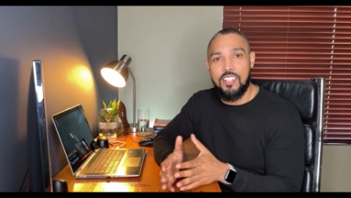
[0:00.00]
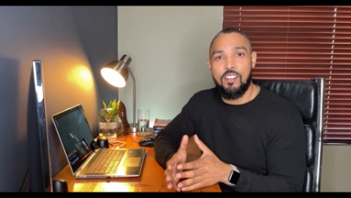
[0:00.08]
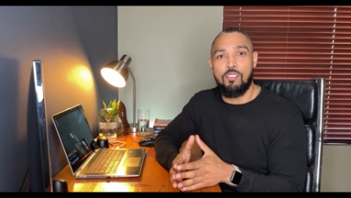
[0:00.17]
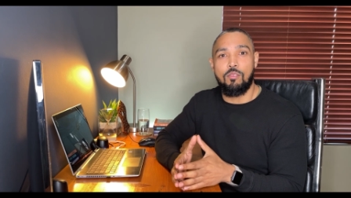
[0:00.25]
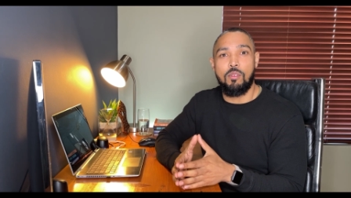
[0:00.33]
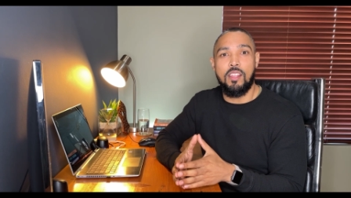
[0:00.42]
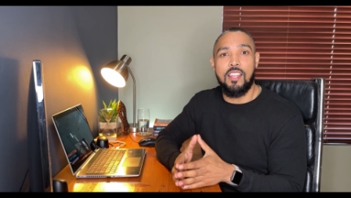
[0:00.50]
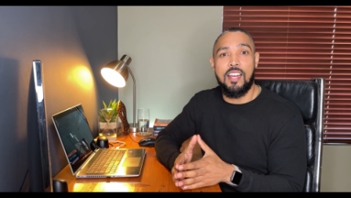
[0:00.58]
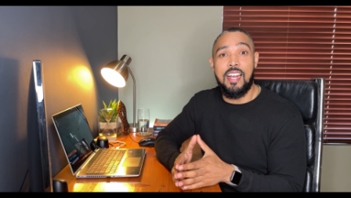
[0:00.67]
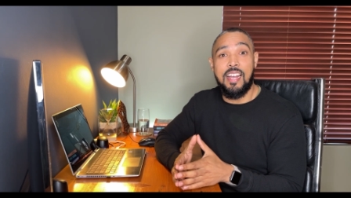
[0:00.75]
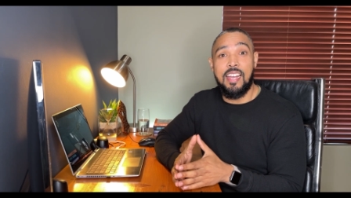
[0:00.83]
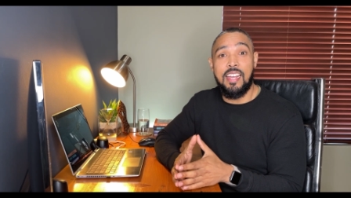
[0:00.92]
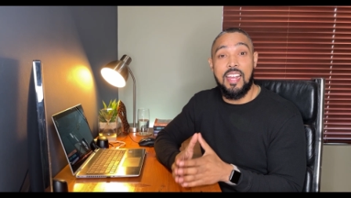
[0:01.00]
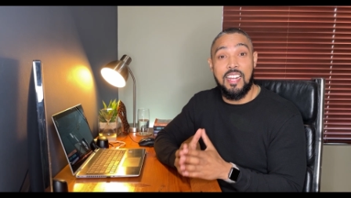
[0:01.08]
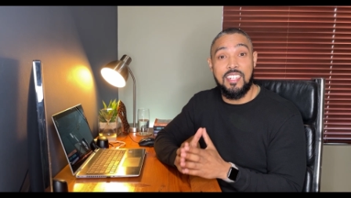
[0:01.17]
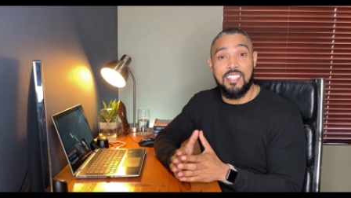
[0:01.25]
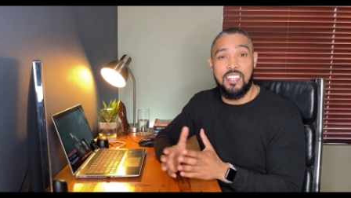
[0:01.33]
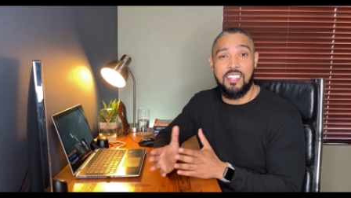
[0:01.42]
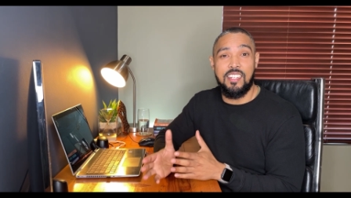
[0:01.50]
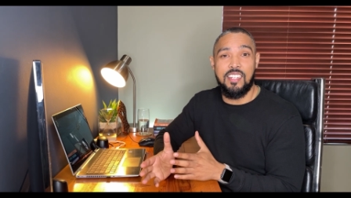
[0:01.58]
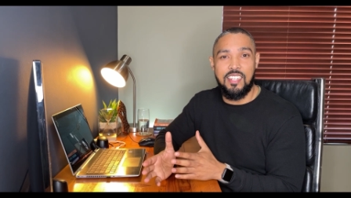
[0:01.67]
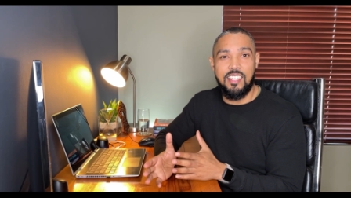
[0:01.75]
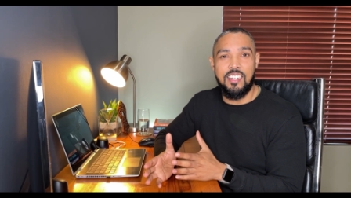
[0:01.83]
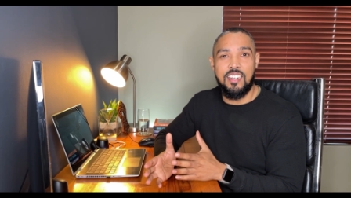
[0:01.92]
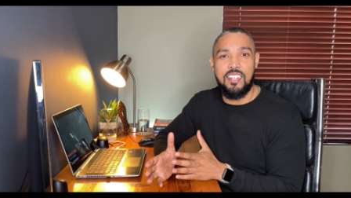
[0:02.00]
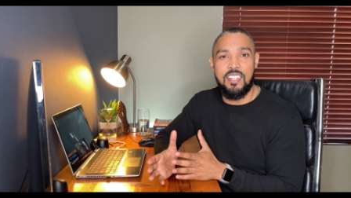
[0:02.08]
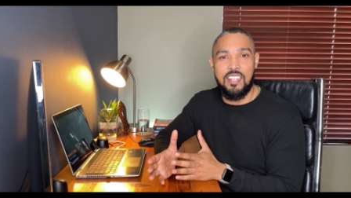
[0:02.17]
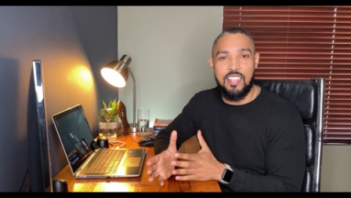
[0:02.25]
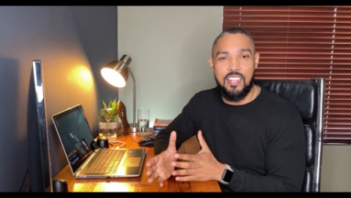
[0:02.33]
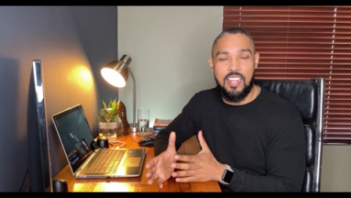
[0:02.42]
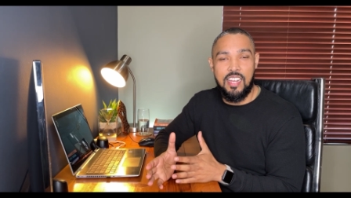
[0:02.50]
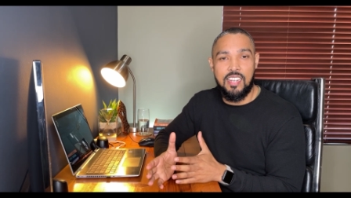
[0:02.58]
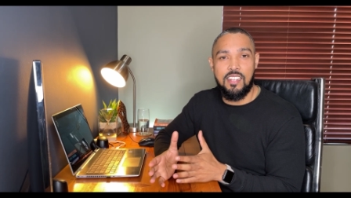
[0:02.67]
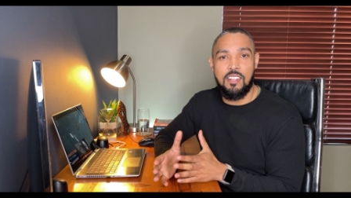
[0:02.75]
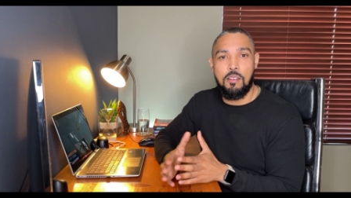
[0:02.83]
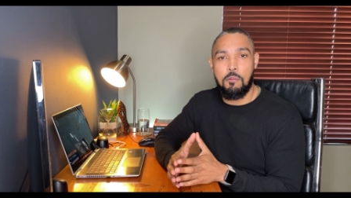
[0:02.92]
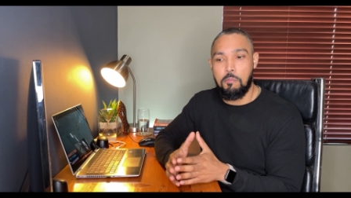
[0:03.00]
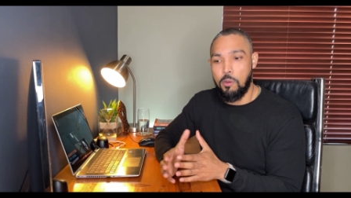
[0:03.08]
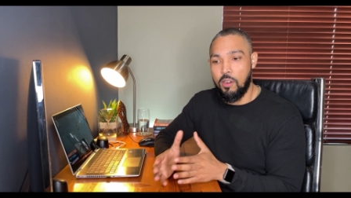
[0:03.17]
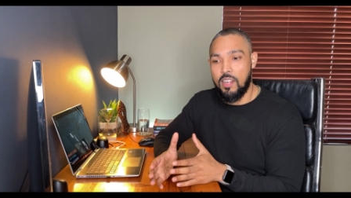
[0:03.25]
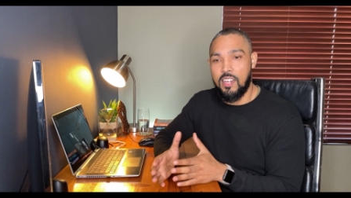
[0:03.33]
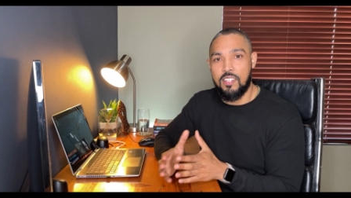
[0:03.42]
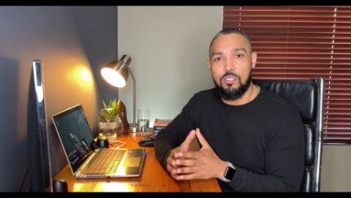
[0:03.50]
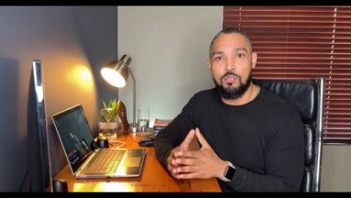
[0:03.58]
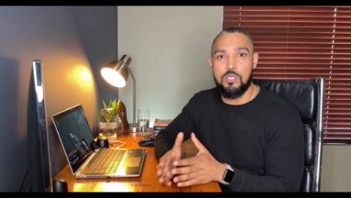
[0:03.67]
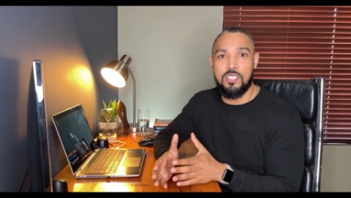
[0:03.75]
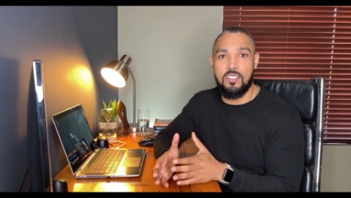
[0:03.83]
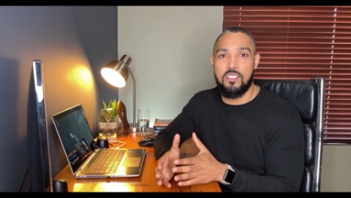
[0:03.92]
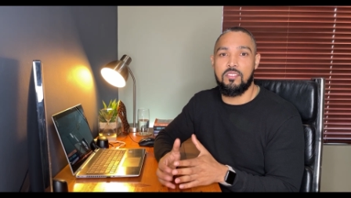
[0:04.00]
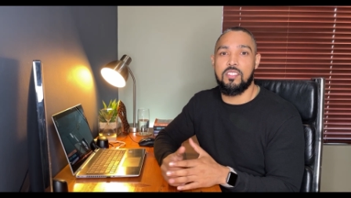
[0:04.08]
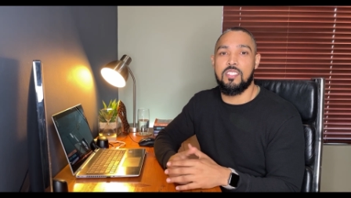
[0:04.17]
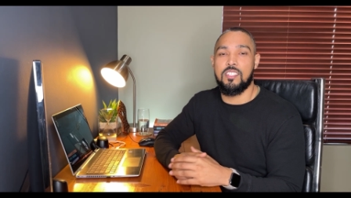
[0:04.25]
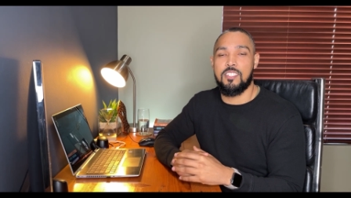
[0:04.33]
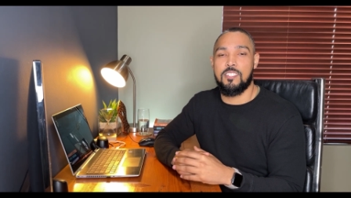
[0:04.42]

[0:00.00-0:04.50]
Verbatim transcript: of whether I actually needed that product or service.